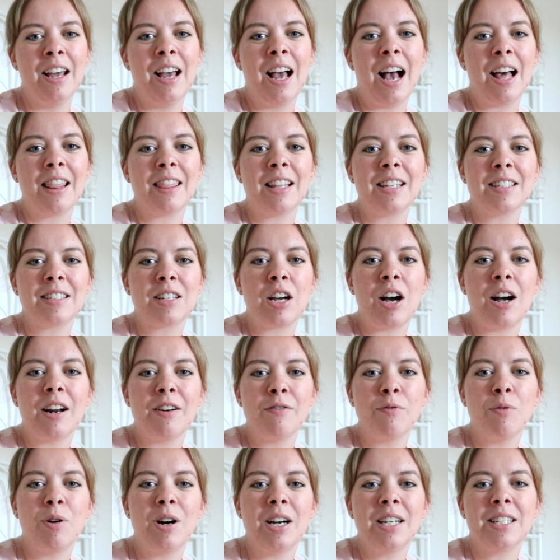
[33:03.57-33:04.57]
And that's kind
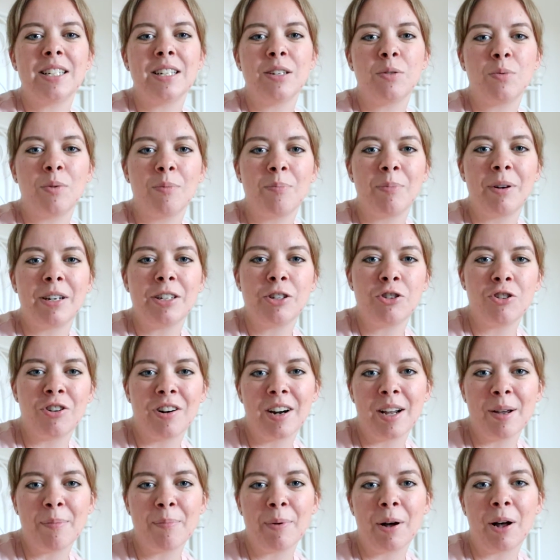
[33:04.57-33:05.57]
of what I did with my
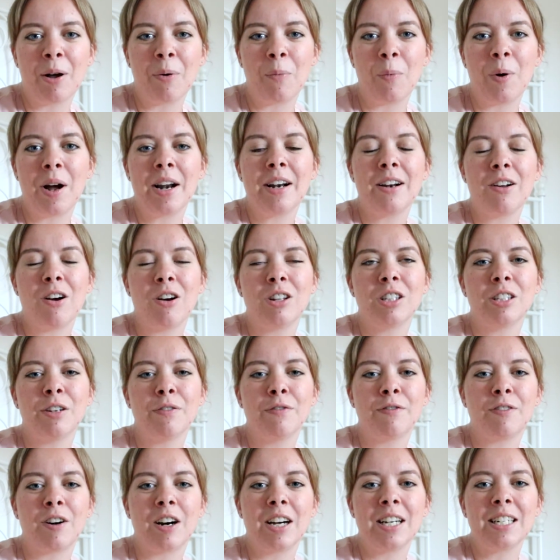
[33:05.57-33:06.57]
trip. I went on the
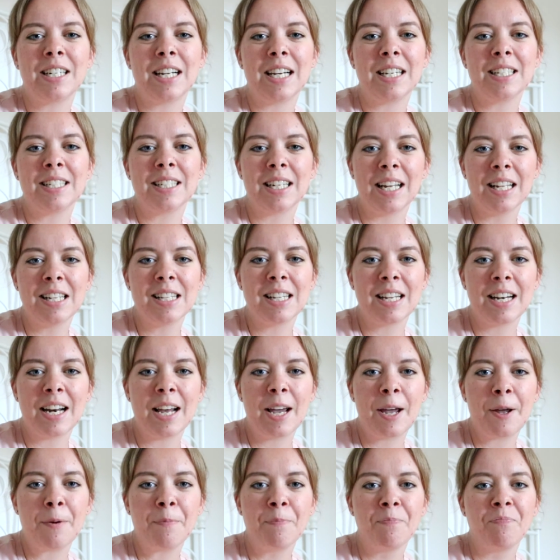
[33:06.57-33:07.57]
Friday,
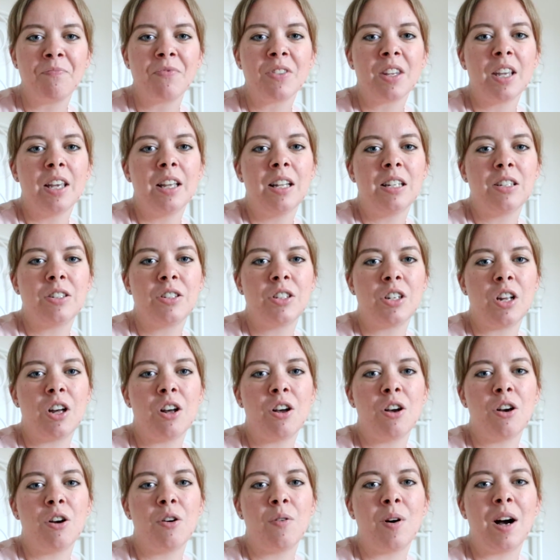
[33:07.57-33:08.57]
Saturday,
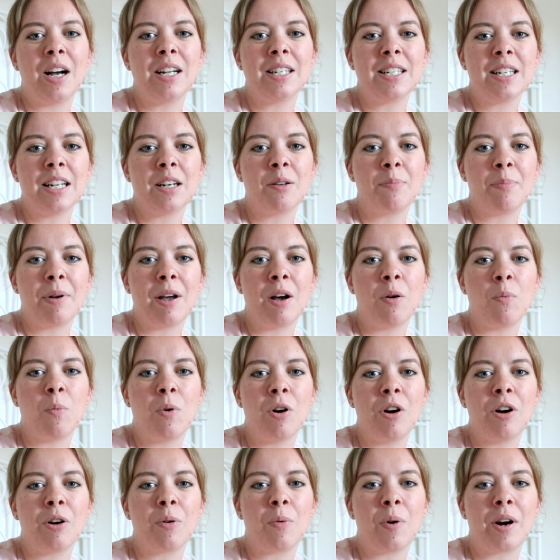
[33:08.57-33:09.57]
so I did a bit of
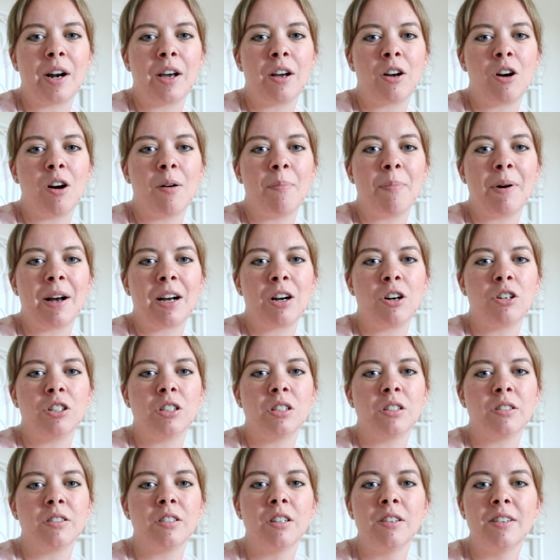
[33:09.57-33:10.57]
work when I got back on
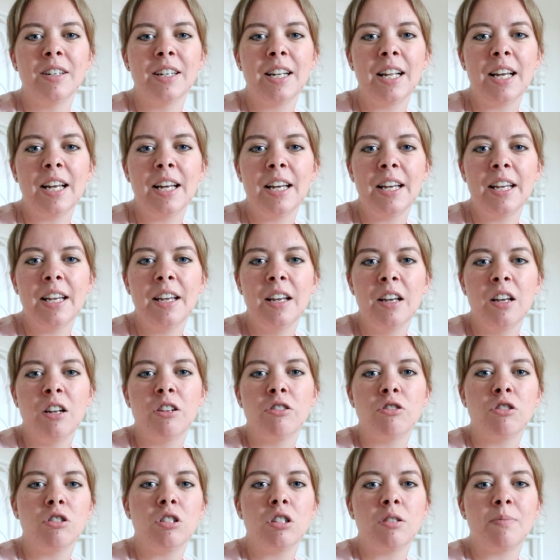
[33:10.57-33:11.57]
the Sunday,
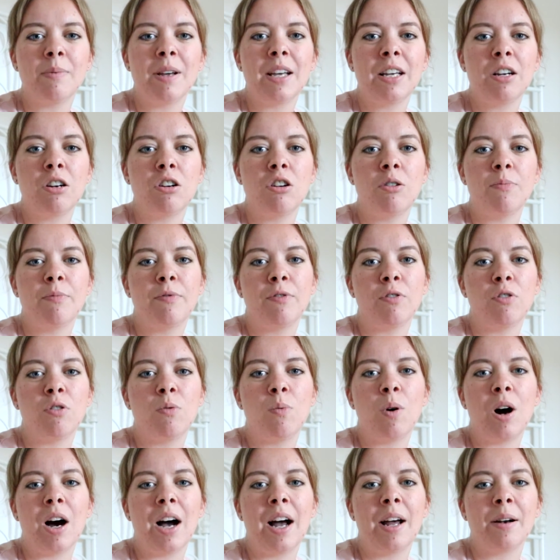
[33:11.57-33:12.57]
just to make up for
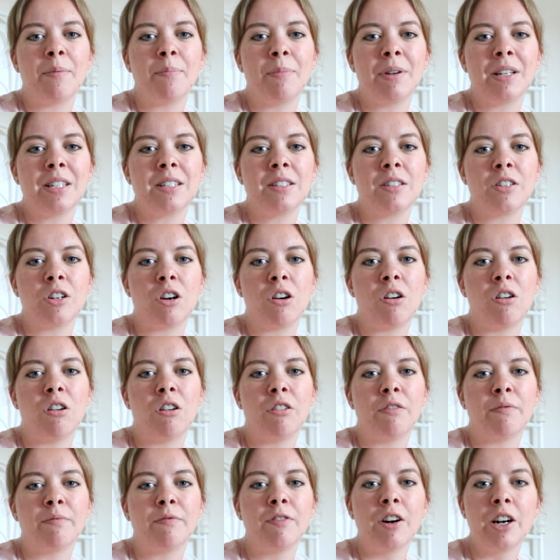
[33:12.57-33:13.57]
what I'd missed
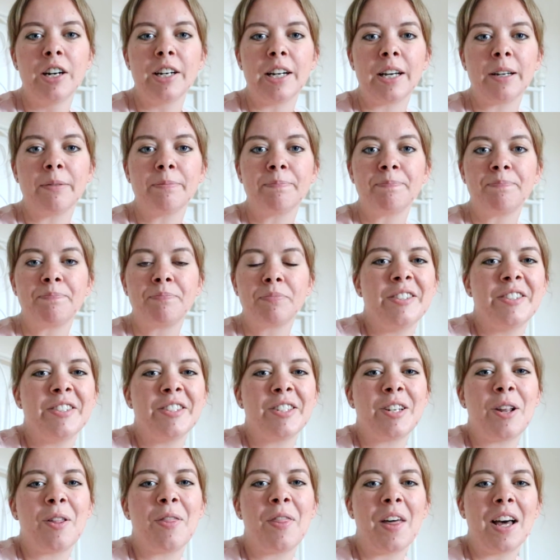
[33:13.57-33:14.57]
on Friday.
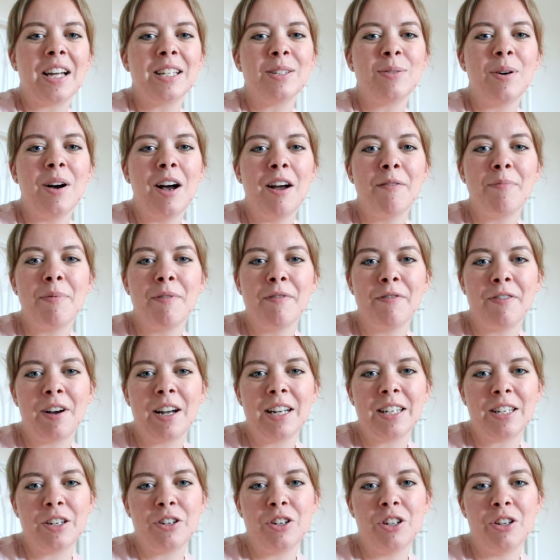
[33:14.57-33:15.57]
So that's what I've been
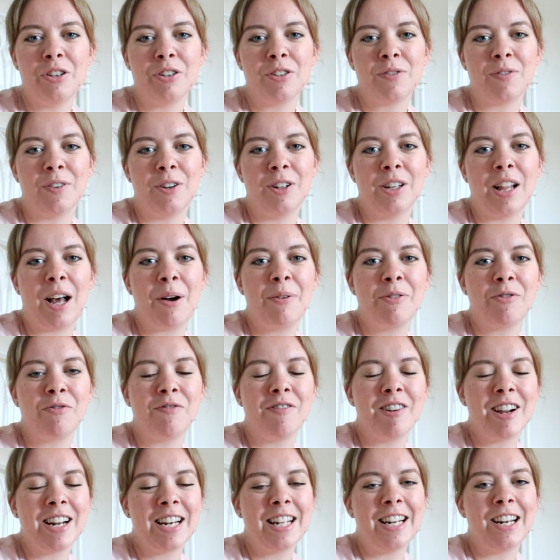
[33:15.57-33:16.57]
finding useful. I would
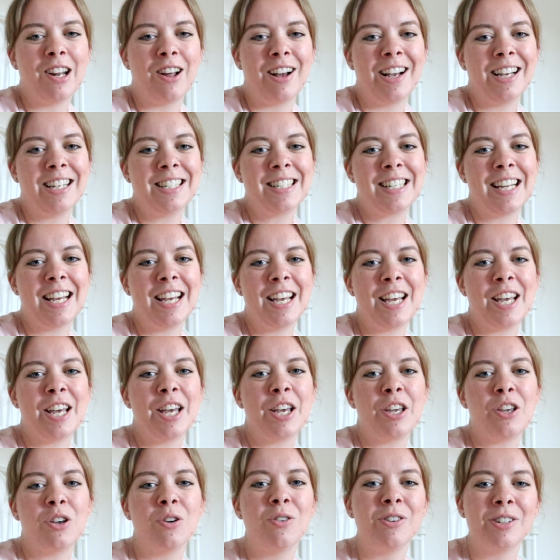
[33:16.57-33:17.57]
really like to
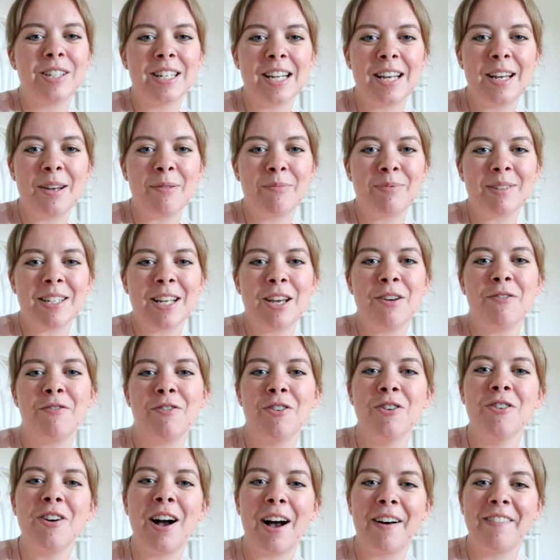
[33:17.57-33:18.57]
hear your tips, if
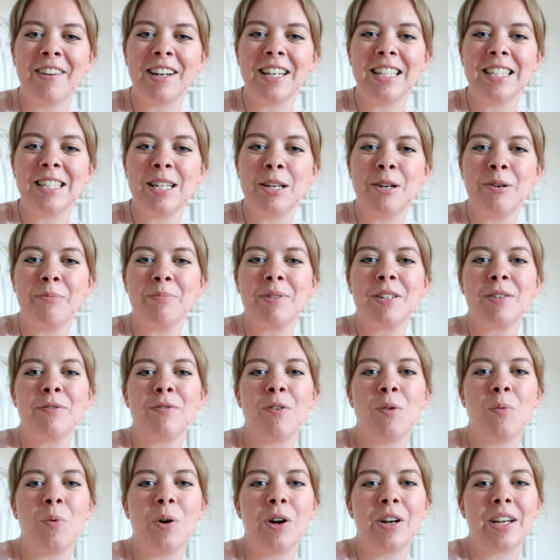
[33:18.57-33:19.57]
you have any tips
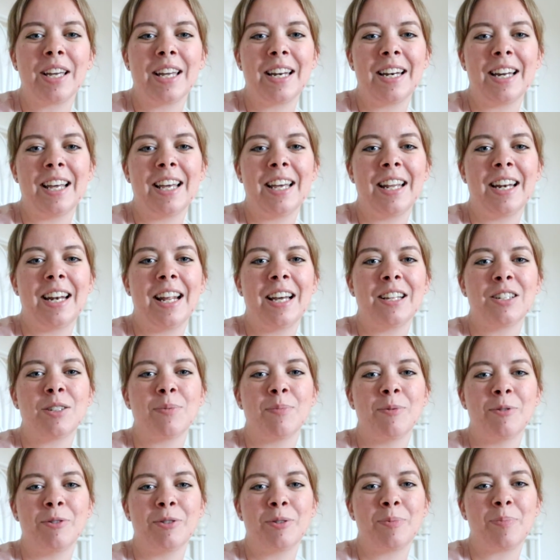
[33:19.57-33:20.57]
for working in a
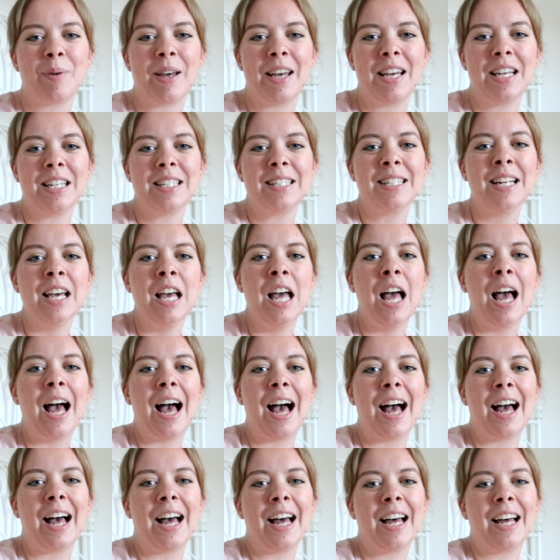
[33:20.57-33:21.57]
small space
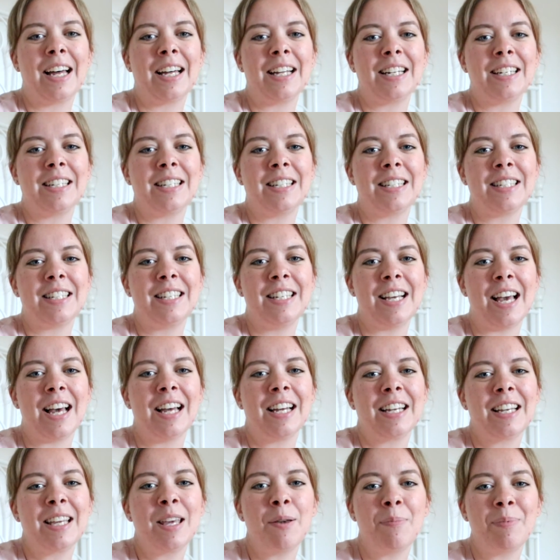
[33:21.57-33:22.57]
and
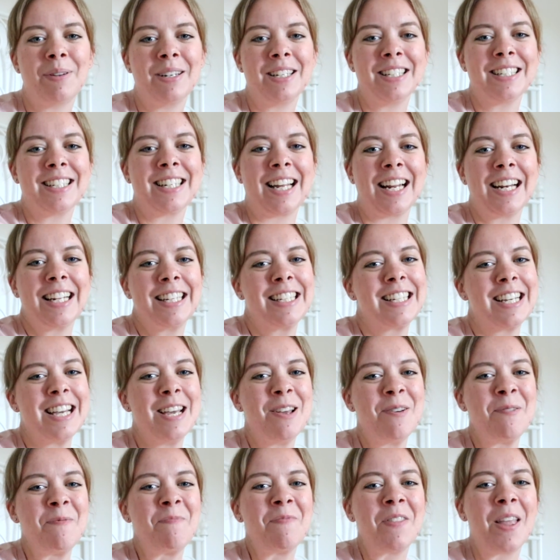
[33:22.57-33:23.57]
keeping your sanity.